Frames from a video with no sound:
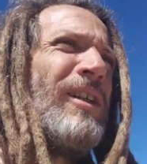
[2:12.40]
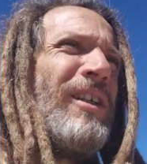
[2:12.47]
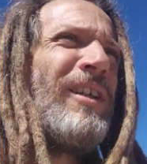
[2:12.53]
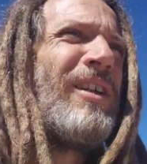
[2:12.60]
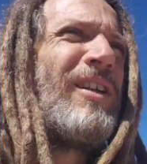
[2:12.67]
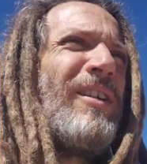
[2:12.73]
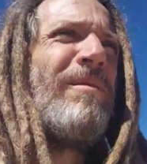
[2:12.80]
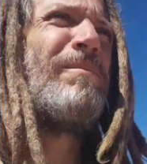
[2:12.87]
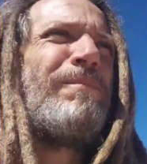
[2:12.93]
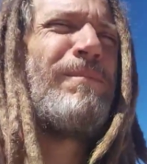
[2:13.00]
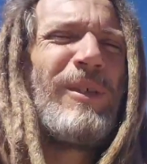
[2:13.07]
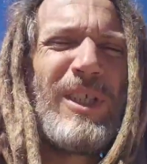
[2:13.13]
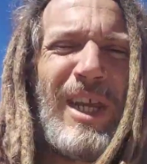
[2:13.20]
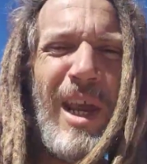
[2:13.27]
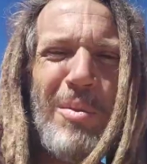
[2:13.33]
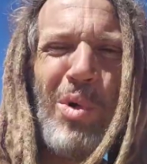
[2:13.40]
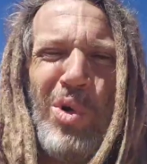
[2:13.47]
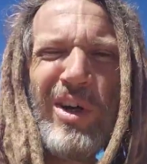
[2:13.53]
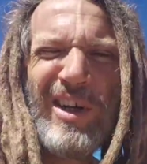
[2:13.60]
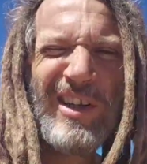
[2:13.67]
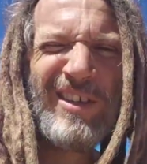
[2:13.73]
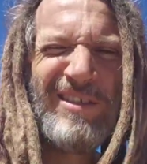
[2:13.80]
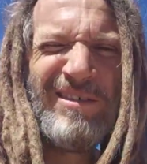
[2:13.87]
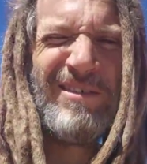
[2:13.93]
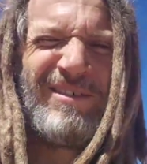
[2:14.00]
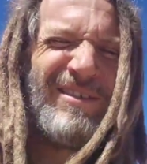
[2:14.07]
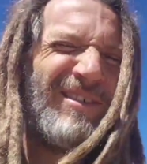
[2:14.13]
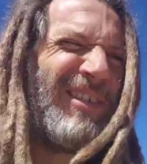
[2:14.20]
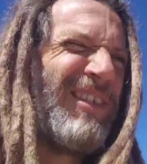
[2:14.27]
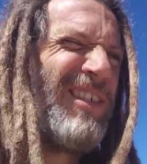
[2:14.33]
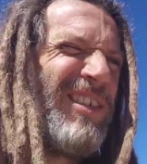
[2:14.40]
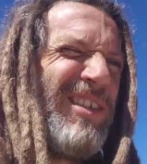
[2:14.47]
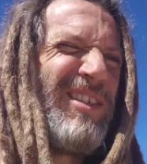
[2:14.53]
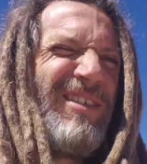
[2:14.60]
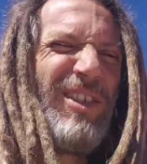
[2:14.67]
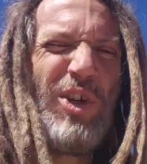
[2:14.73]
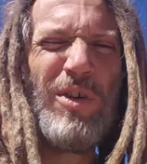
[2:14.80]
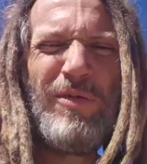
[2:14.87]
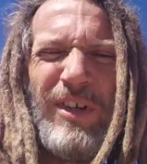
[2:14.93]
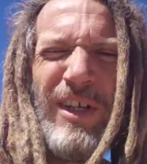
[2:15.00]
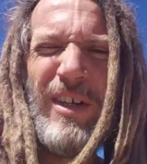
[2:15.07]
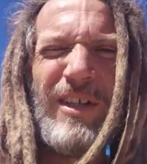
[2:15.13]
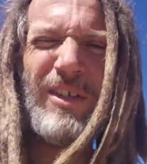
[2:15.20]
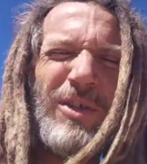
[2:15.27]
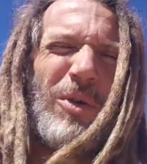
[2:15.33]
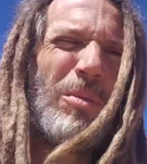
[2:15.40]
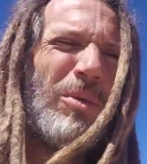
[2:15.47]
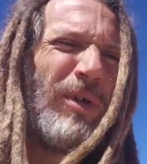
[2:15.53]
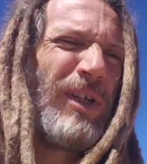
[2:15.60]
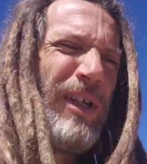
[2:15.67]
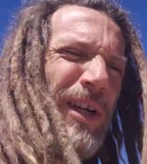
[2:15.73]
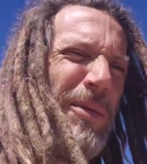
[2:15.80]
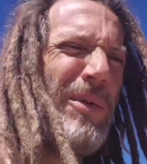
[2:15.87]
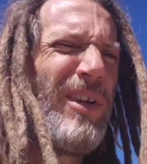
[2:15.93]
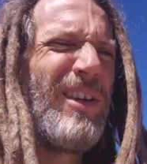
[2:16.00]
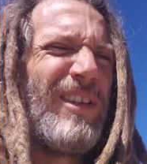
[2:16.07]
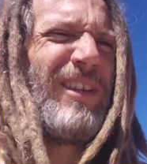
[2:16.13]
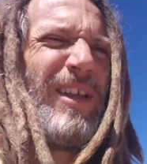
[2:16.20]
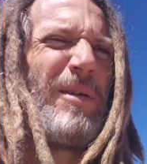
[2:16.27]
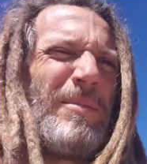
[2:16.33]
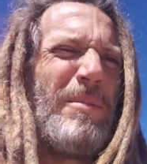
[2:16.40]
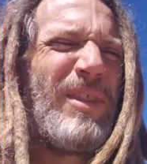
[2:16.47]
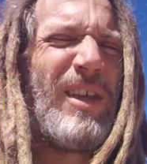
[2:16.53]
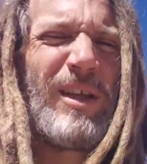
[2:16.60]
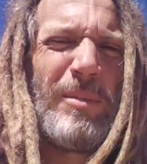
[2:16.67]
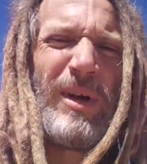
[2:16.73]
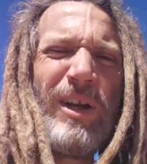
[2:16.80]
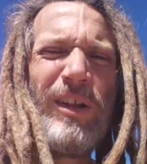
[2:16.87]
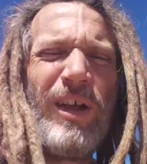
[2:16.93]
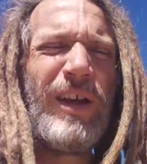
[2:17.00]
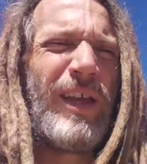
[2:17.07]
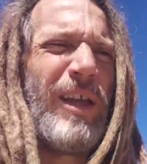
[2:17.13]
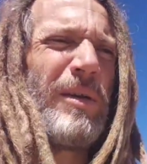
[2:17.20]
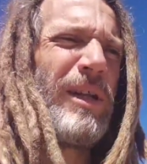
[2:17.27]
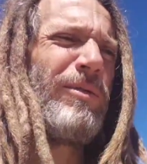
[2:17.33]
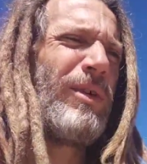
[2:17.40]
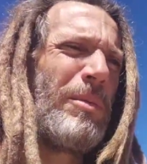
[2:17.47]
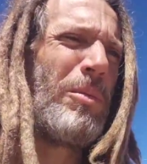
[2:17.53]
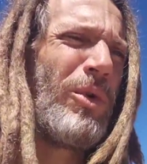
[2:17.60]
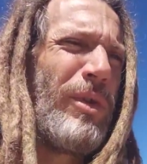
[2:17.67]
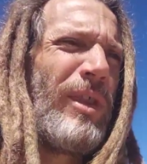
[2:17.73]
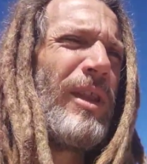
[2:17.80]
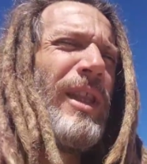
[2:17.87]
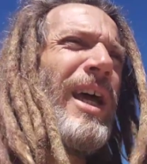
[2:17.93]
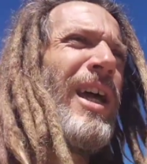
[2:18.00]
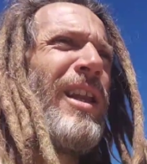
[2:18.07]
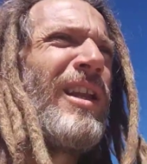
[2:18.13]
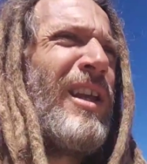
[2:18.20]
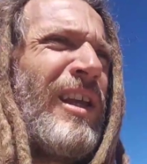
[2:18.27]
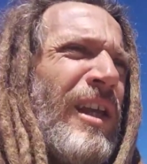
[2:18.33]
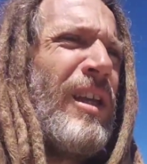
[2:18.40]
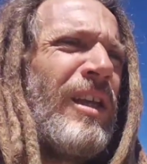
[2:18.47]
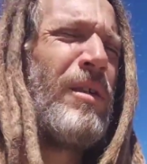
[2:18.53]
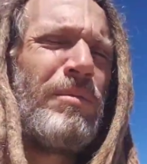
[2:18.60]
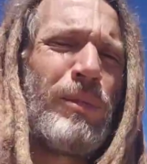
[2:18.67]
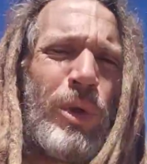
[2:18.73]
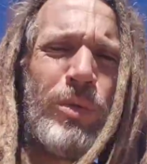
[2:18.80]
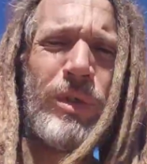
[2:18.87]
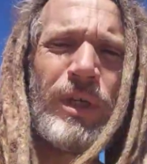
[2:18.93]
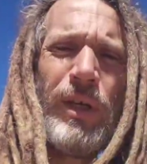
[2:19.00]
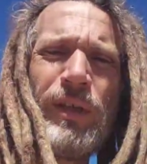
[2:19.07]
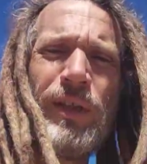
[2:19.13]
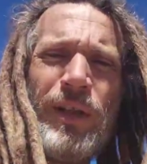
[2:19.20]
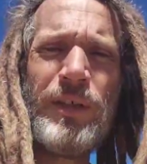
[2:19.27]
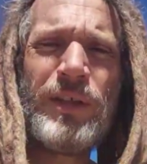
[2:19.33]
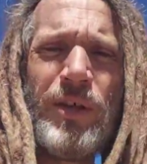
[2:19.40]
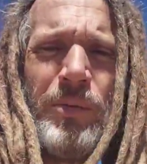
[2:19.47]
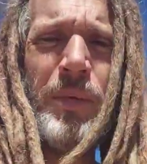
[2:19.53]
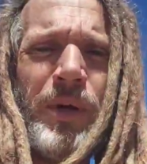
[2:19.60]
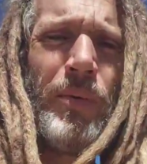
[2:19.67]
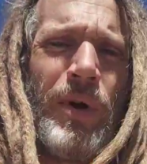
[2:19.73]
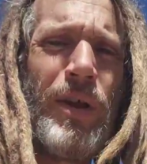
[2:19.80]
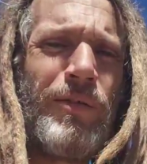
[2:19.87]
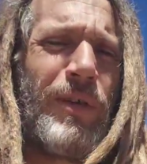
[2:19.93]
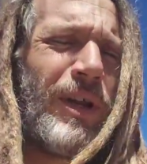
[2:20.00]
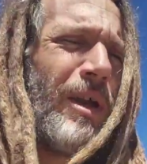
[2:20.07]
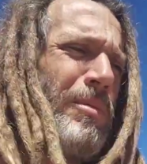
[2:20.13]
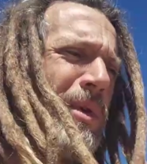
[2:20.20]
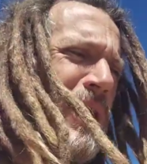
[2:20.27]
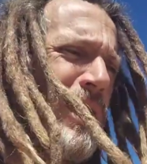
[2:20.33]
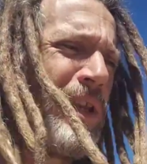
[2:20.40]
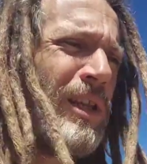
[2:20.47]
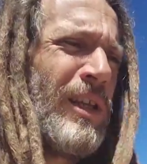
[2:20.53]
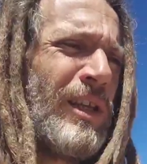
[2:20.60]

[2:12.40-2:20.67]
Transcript: uh, skateboarding, and surfing and snowboarding. I I'm thinking about a lot, and even more than that, music. That's how my wife and I met